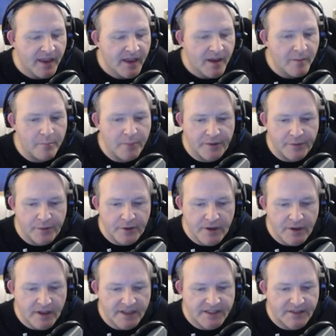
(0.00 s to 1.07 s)
but
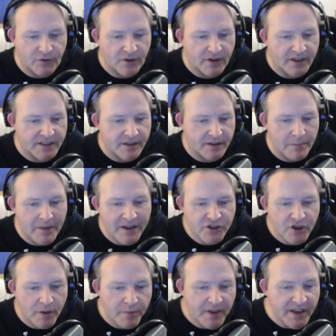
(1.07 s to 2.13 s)
let's have a look. The
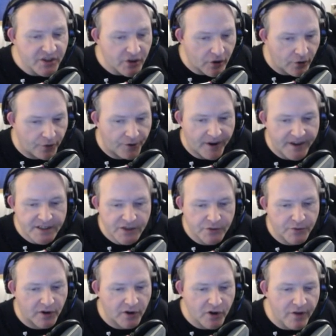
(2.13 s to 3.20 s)
matchup, it's all right. So
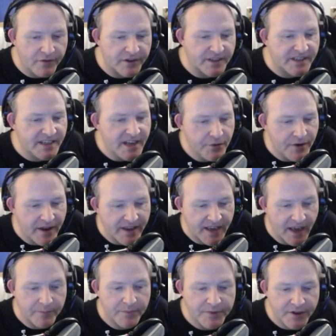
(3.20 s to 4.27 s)
we've got a Lerva Tier 8
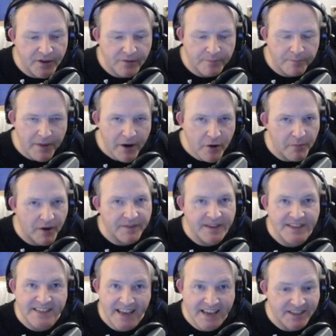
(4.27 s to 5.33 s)
game. You bear in mind
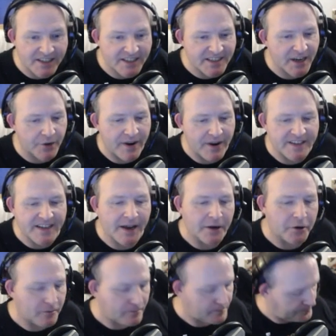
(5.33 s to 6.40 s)
this is a Tier 8
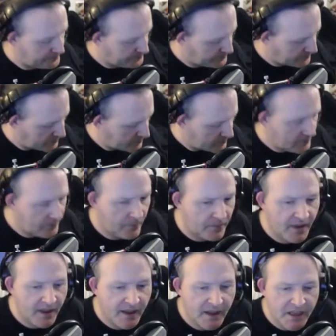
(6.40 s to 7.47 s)
tank.
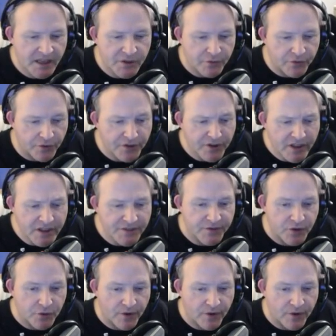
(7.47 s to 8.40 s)
So we've got a nice view